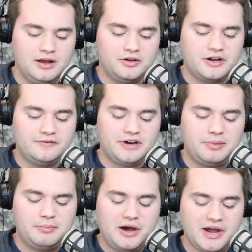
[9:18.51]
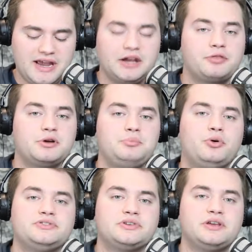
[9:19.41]
They're giving up about 83
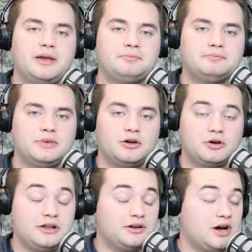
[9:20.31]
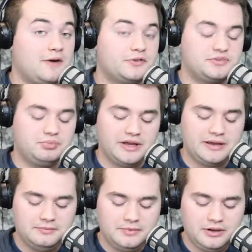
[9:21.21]
points a game or in conference
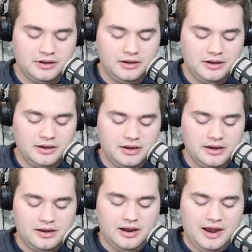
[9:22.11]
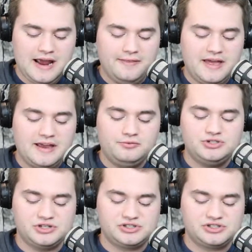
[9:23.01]
play. And they have
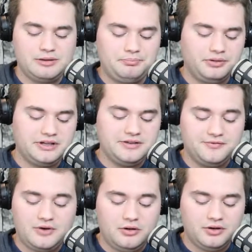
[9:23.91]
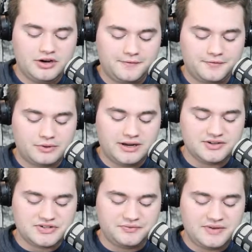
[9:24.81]
just simply fallen off the
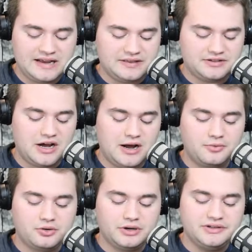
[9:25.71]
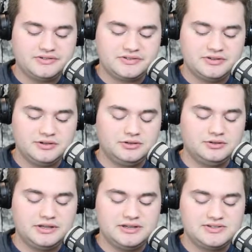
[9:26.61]
rails. The fact that Tom Crean
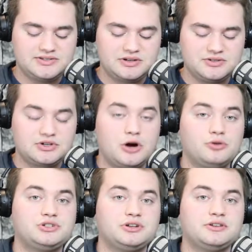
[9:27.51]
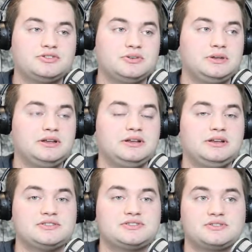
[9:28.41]
still is is coaching to me
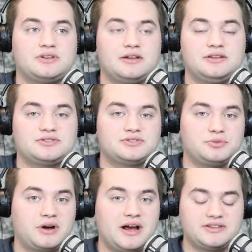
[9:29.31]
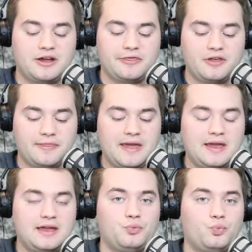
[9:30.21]
is uh, is surprising. I thought
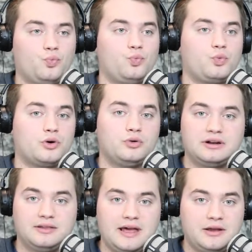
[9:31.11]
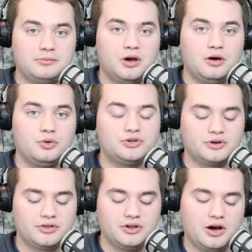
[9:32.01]
they were going to let him go
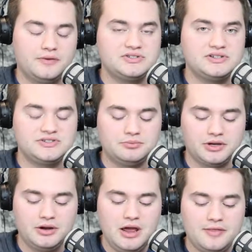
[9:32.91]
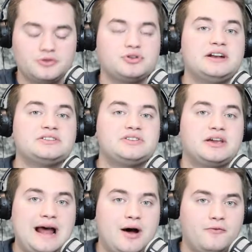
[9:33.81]
during the offseason, but they're trying to
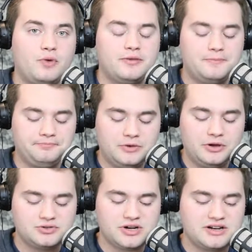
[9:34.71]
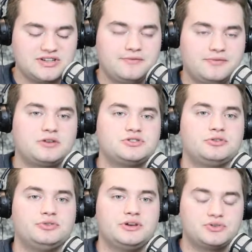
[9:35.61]
stick it out with him, trying to see if they can
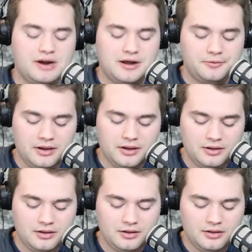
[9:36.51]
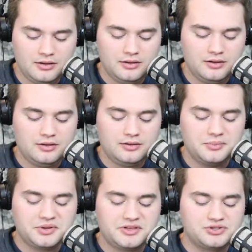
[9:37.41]
turn things around.
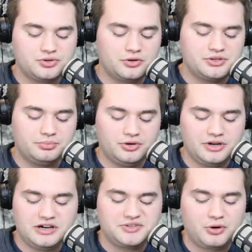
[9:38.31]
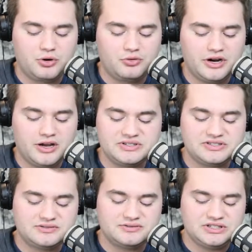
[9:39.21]
But this Georgia Bulldogs program
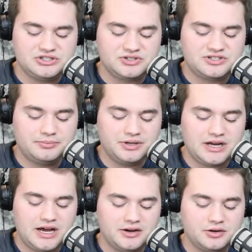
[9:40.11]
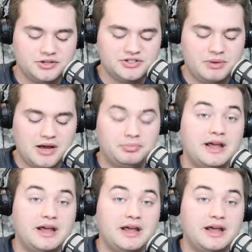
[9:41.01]
is is just simply not in a good spot.